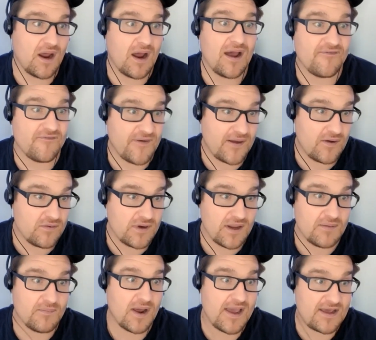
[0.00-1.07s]
I found
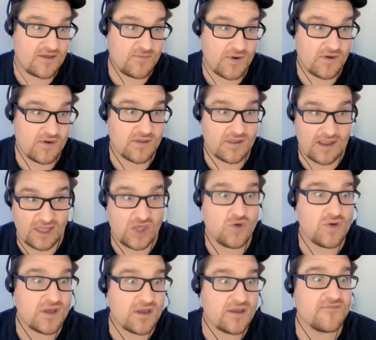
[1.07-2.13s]
in my experience, like
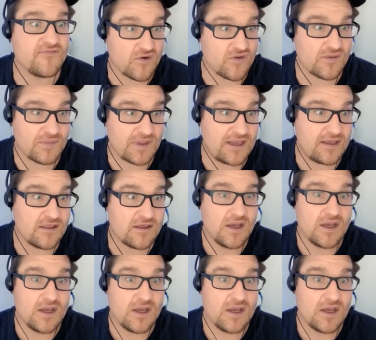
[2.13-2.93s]
you can convert some leads.